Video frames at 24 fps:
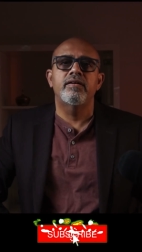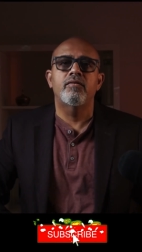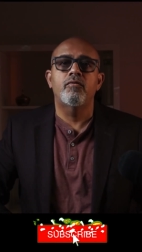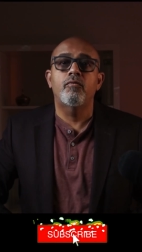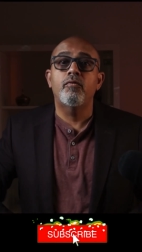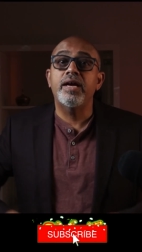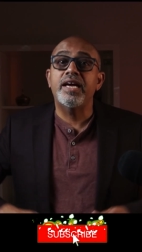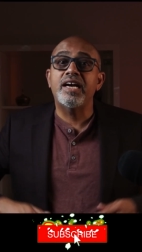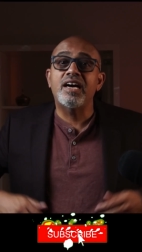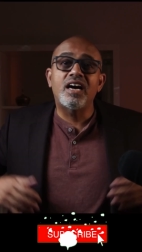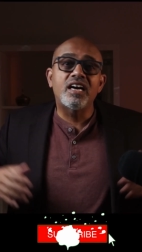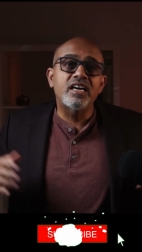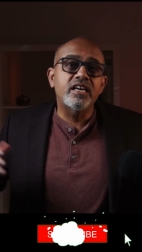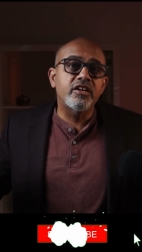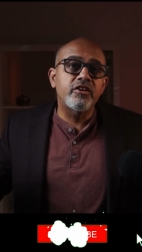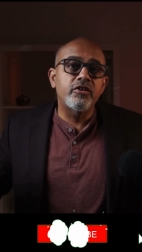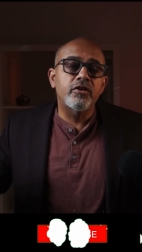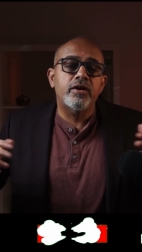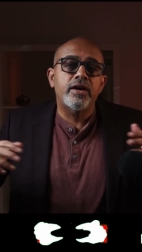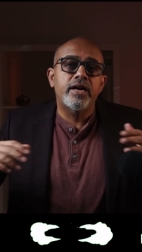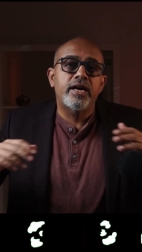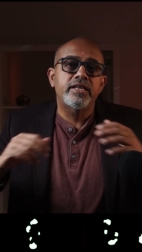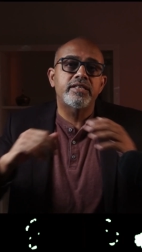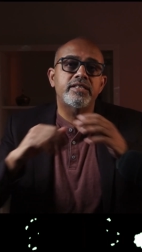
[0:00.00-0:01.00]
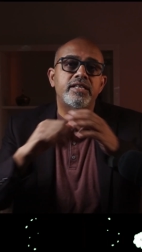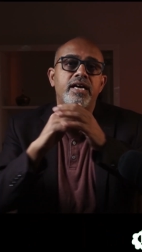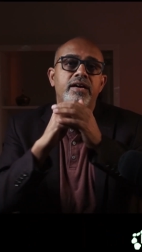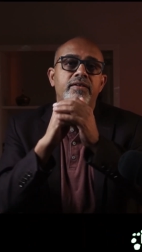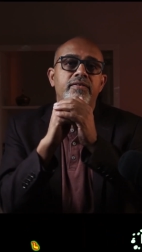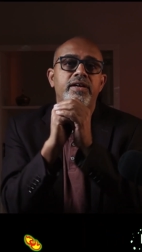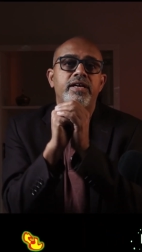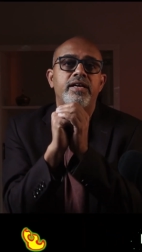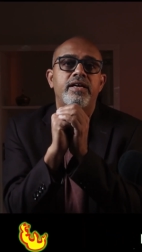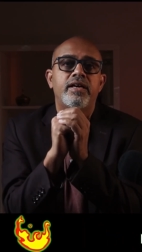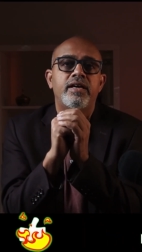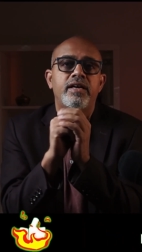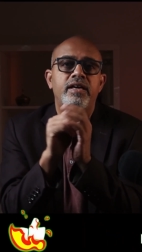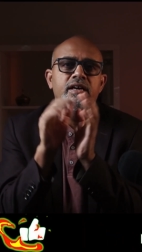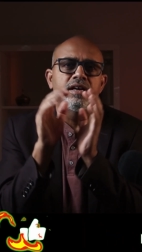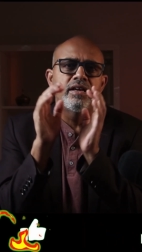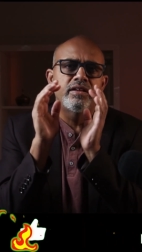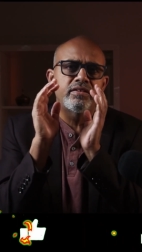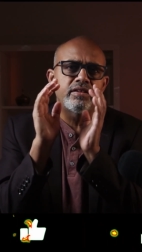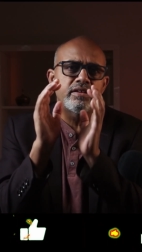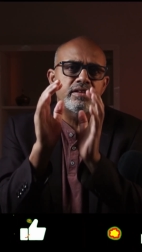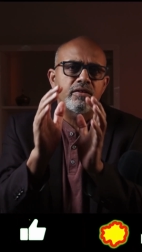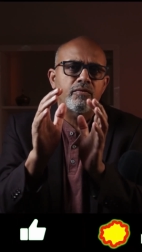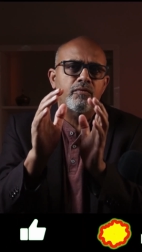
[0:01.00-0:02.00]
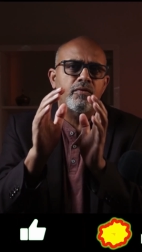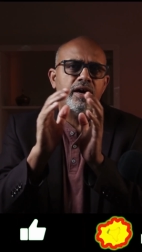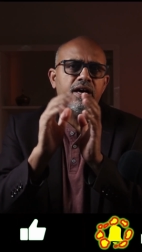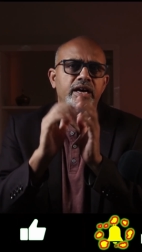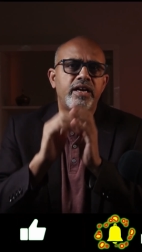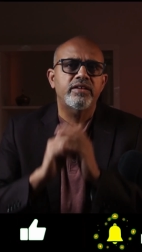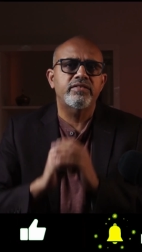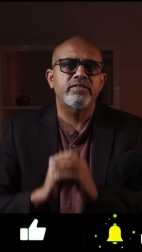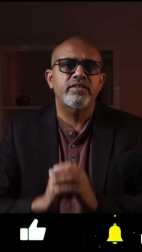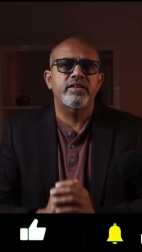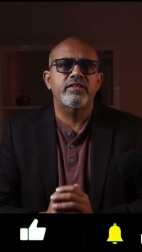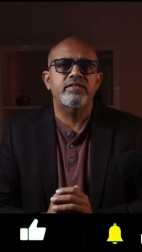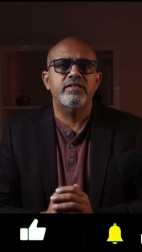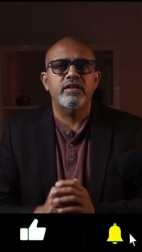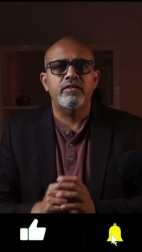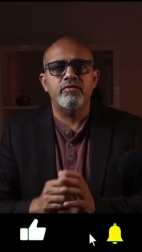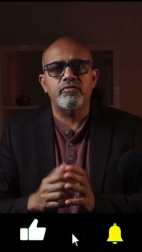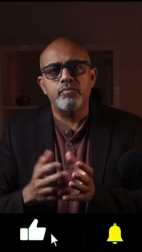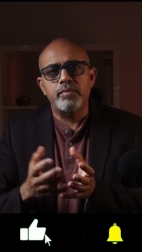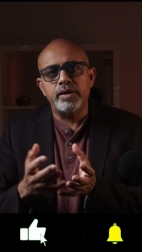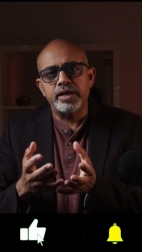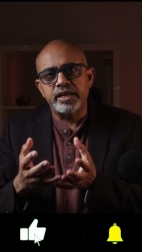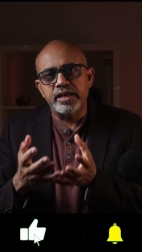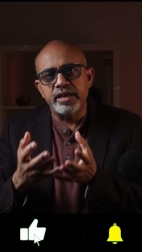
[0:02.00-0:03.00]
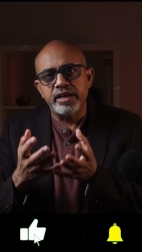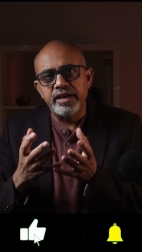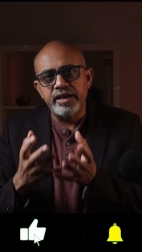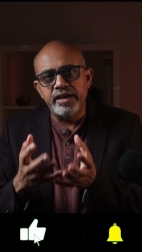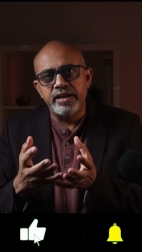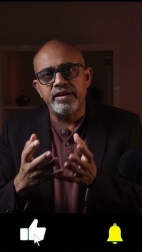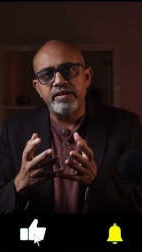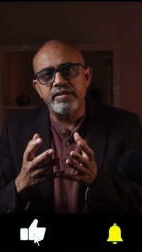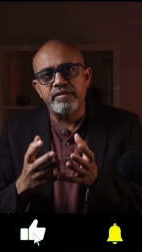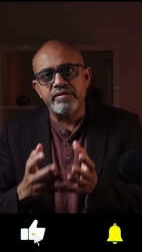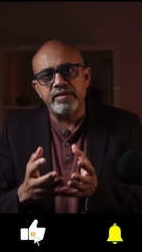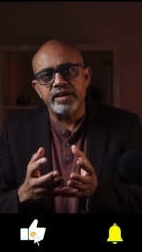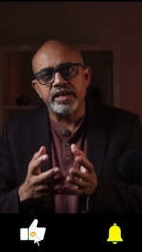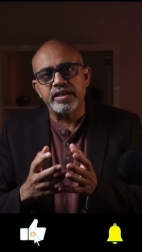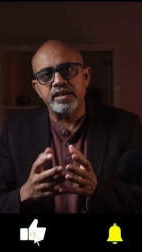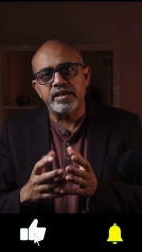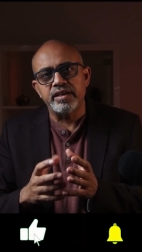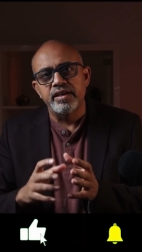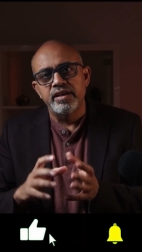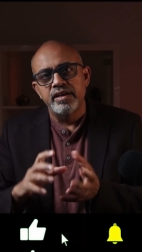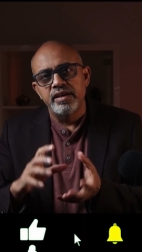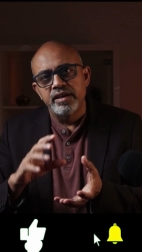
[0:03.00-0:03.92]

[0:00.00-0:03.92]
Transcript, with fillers: we can't cure HIV isn't the virus itself, but a hidden trick